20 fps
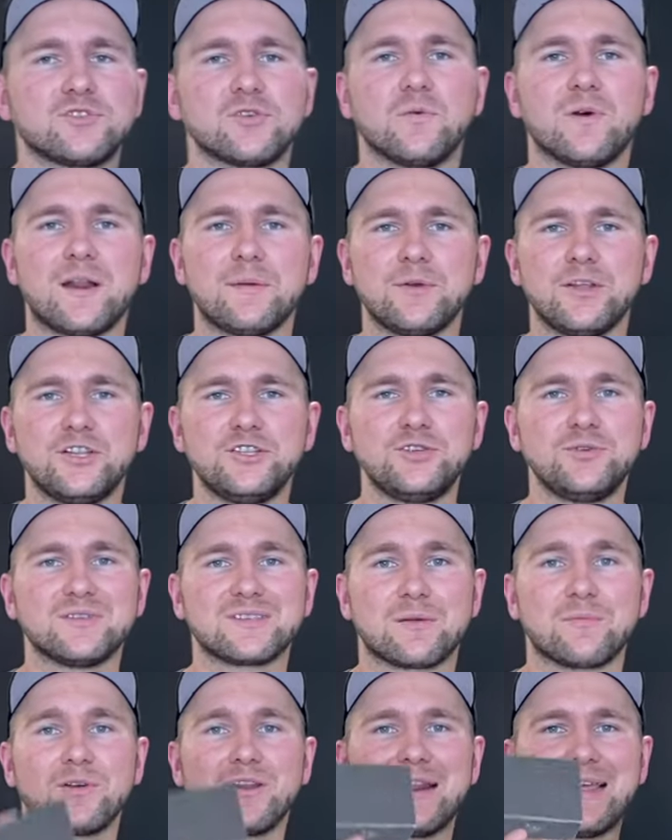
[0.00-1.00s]
what I'm gonna do is
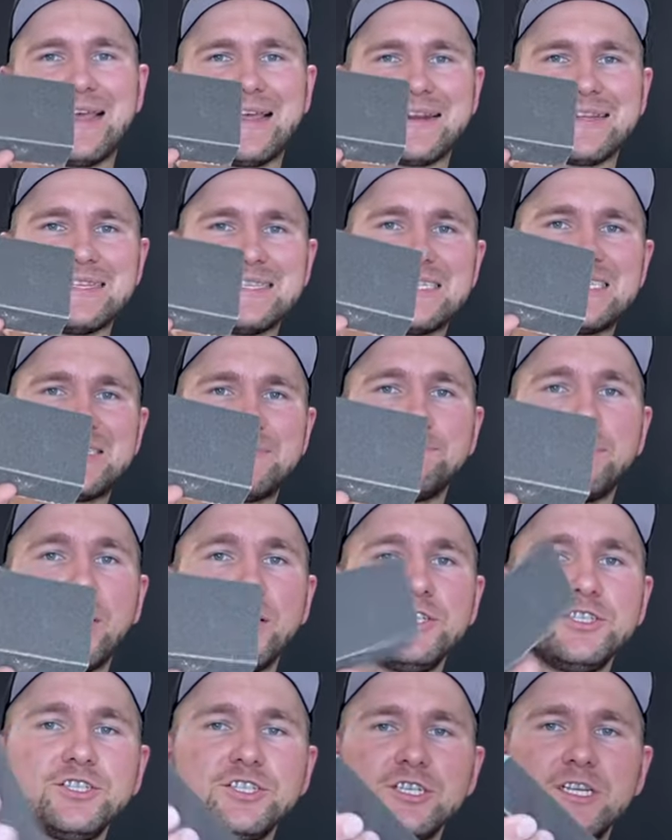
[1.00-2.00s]
I'm gonna get a
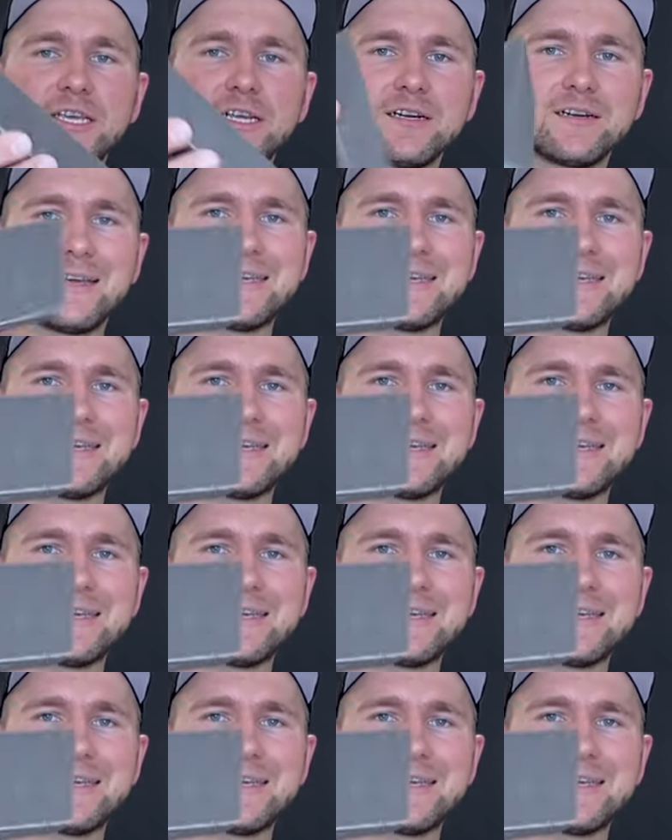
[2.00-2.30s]
sponge here, a